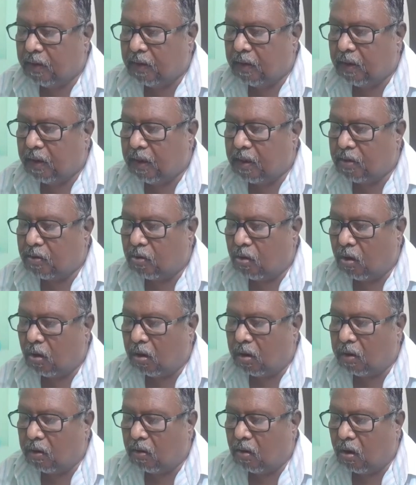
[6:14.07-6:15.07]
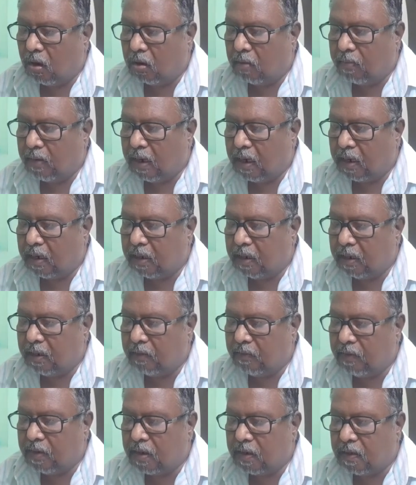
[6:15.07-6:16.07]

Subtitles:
is called gallbladder, which